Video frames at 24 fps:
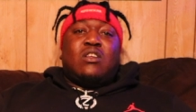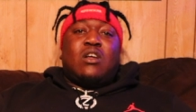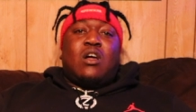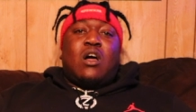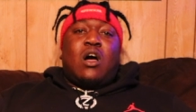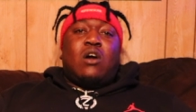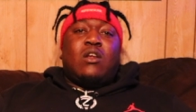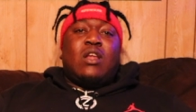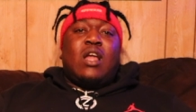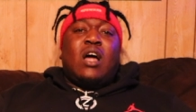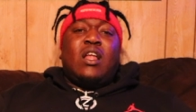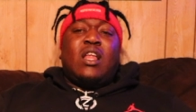
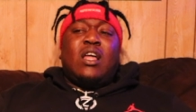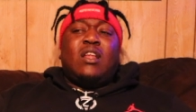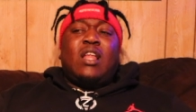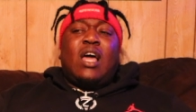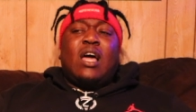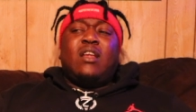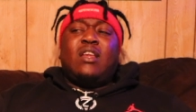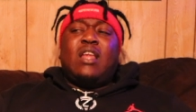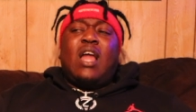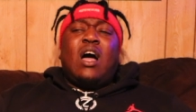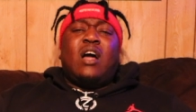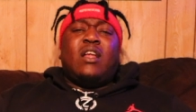Oh no, they're
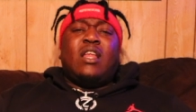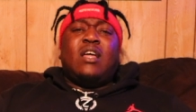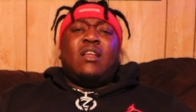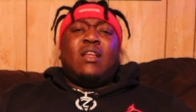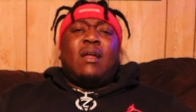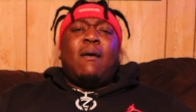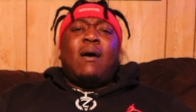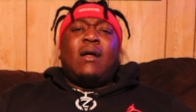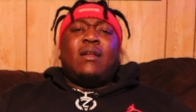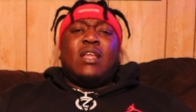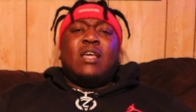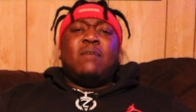like no, they're
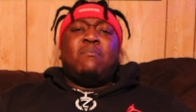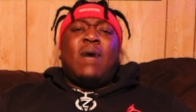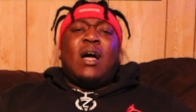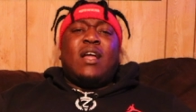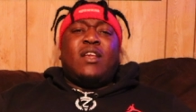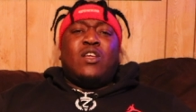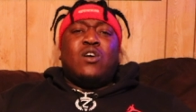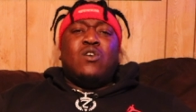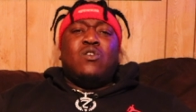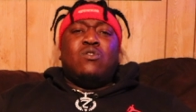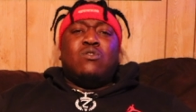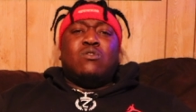not. They're my
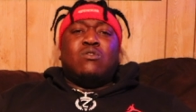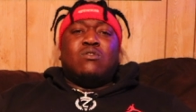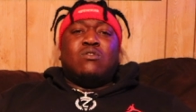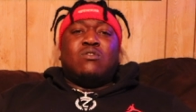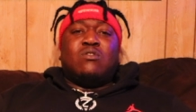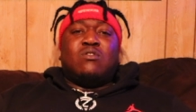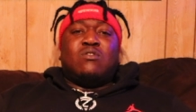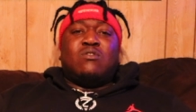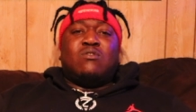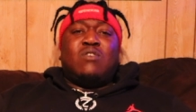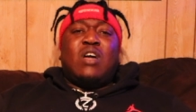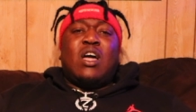dude. Oh
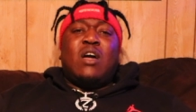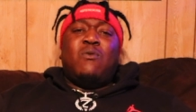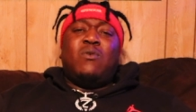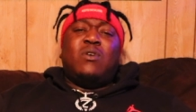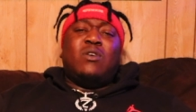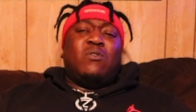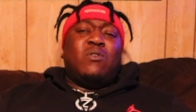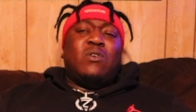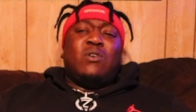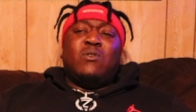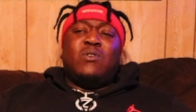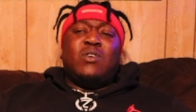yeah. We
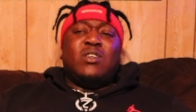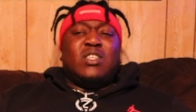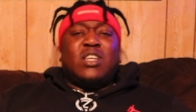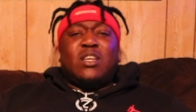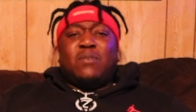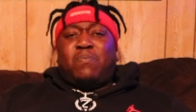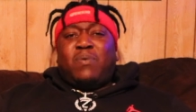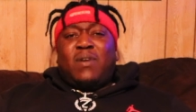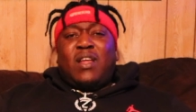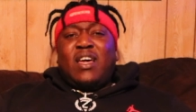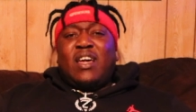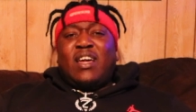we, we,
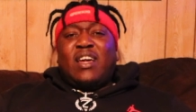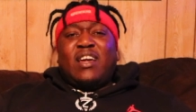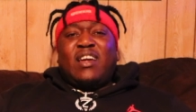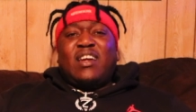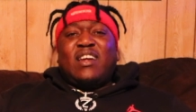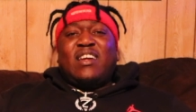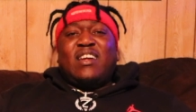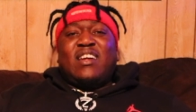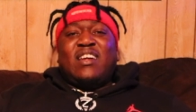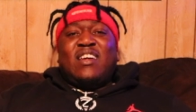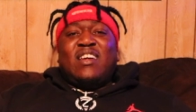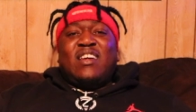just playing.
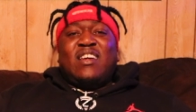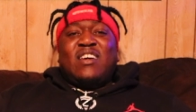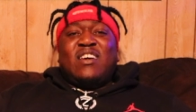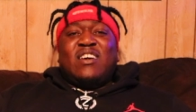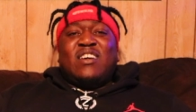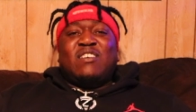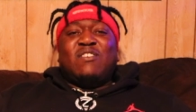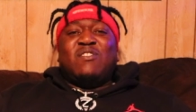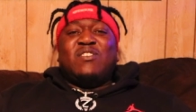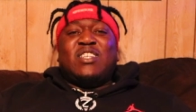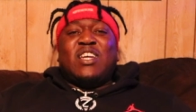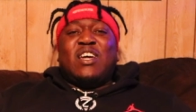
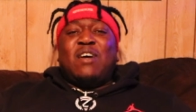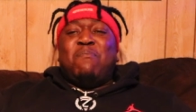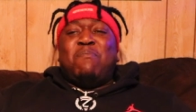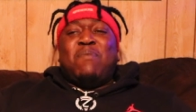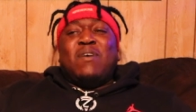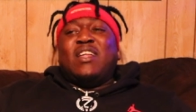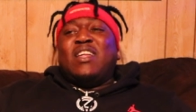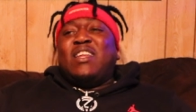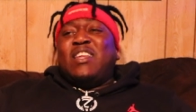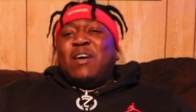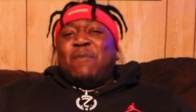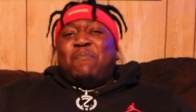Mm-hmm. We just
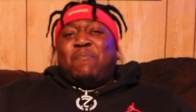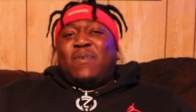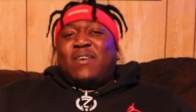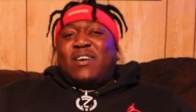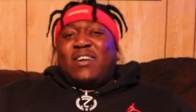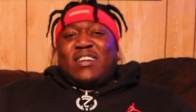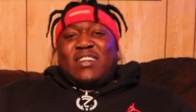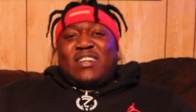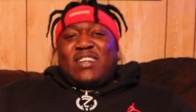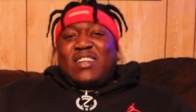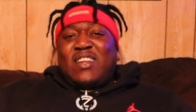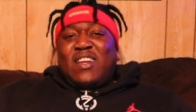building up
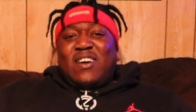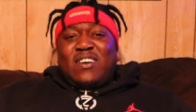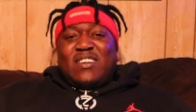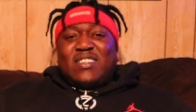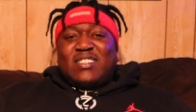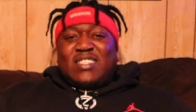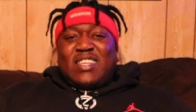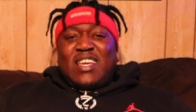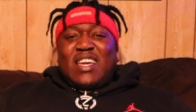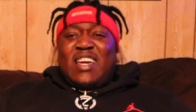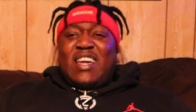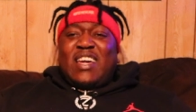a. You know what I'm
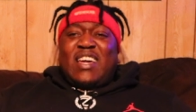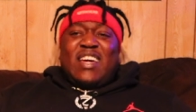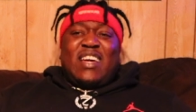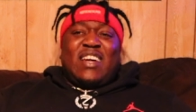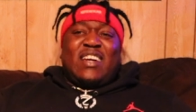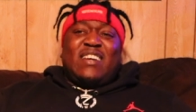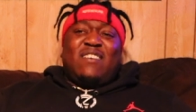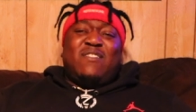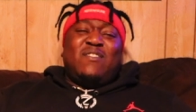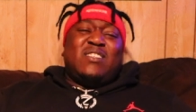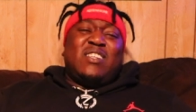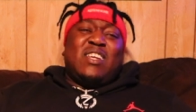
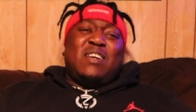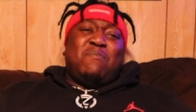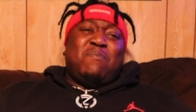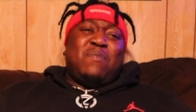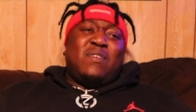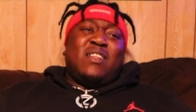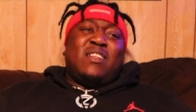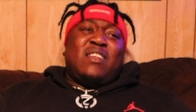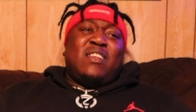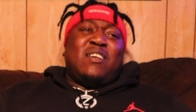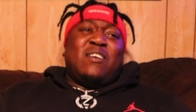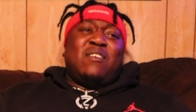saying? We just
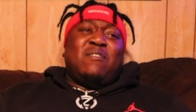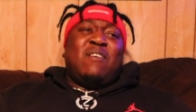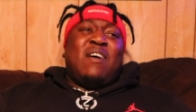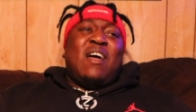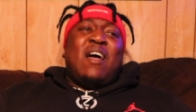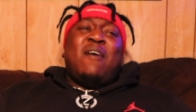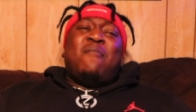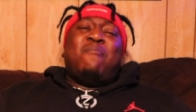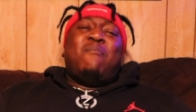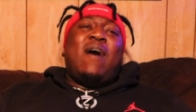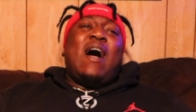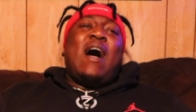building up.
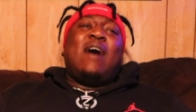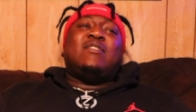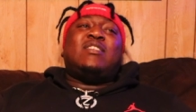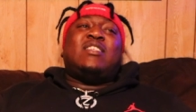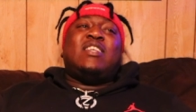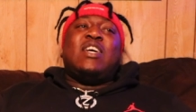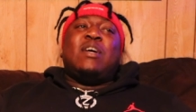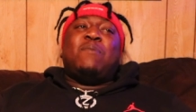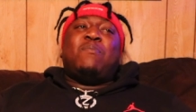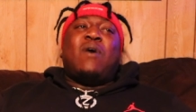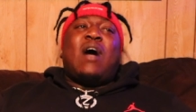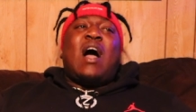Man, I
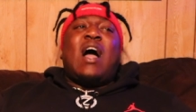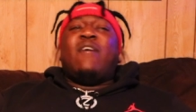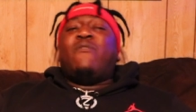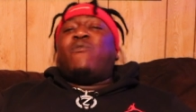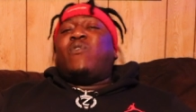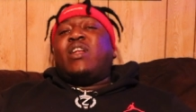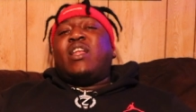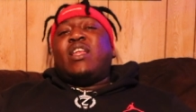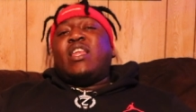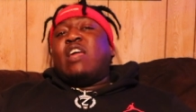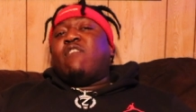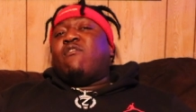tell you, bro, I ain't
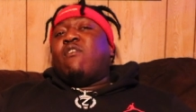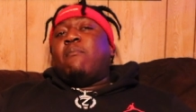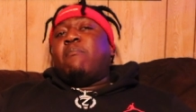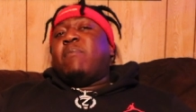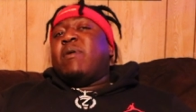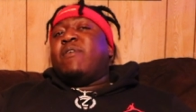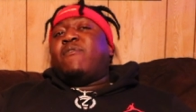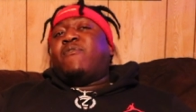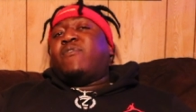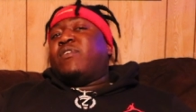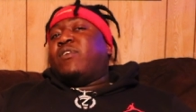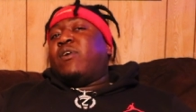really never
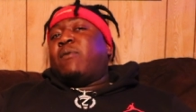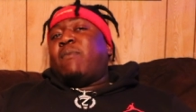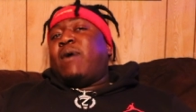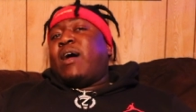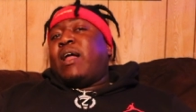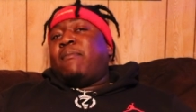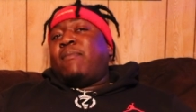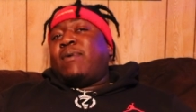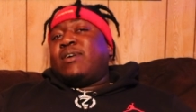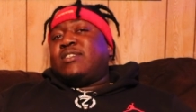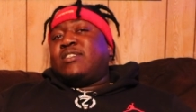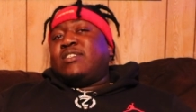beef with
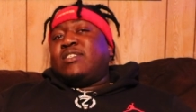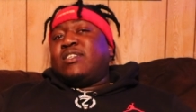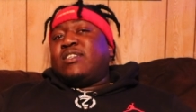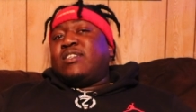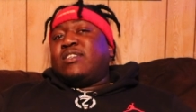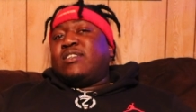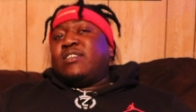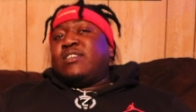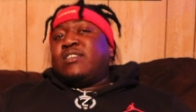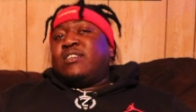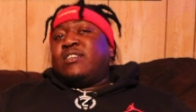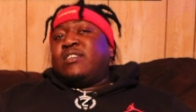nobody in my city.
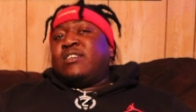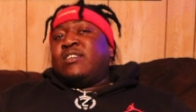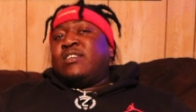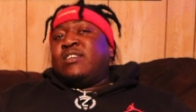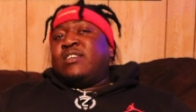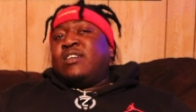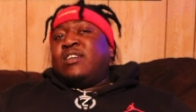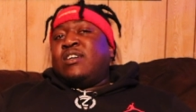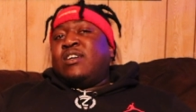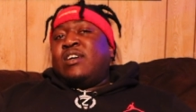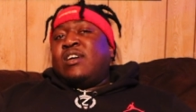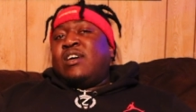Yeah,
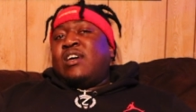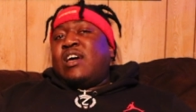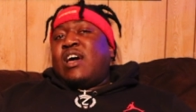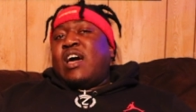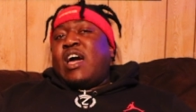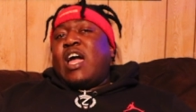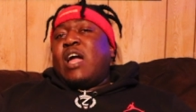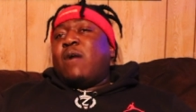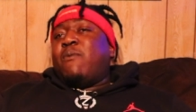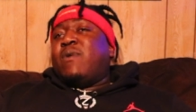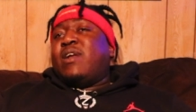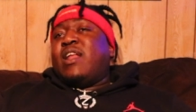real.
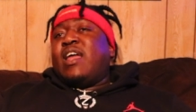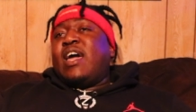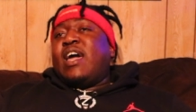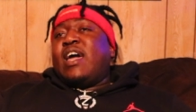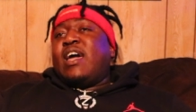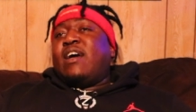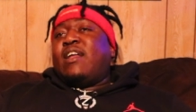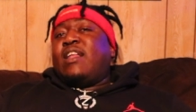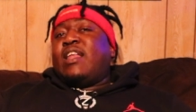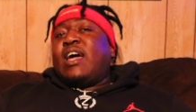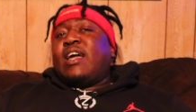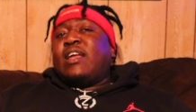I ain't really
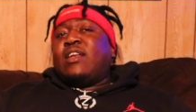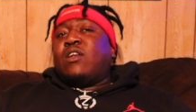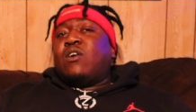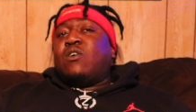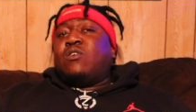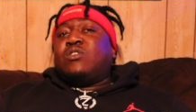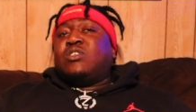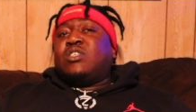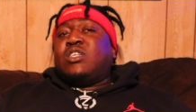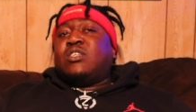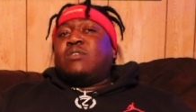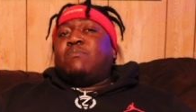had like
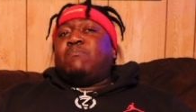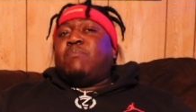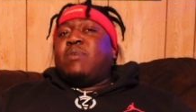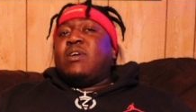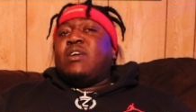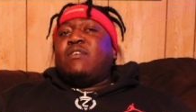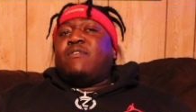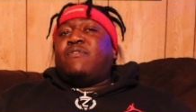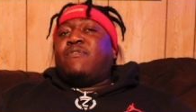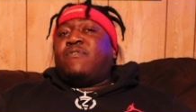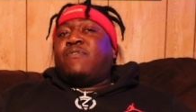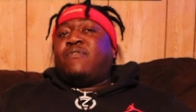no just
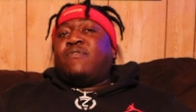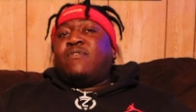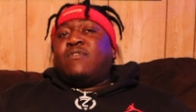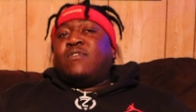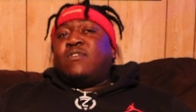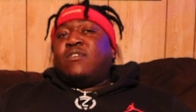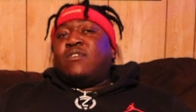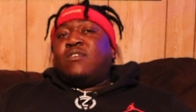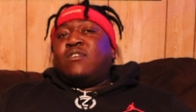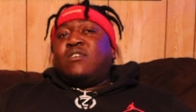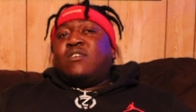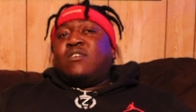beef.
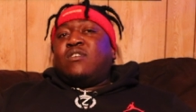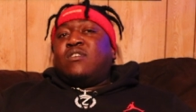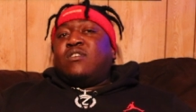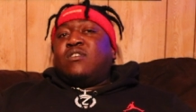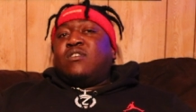Mm-hmm.